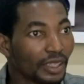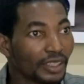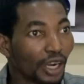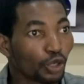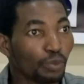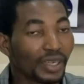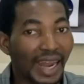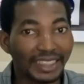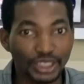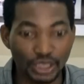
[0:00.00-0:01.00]
the economic
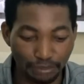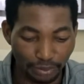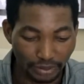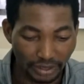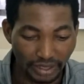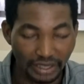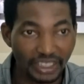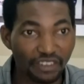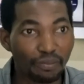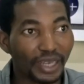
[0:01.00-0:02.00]
hardship
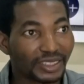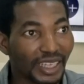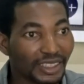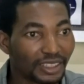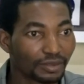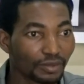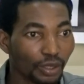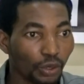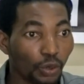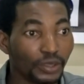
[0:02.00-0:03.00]
they've melted
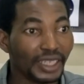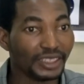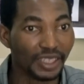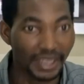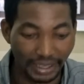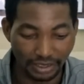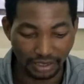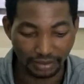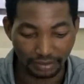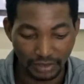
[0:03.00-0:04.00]
on
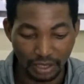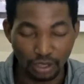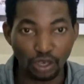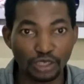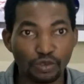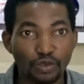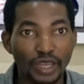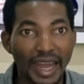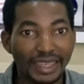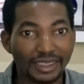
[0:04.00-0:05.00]
Nigerians. Because
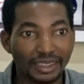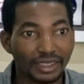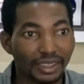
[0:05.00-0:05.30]
we ask,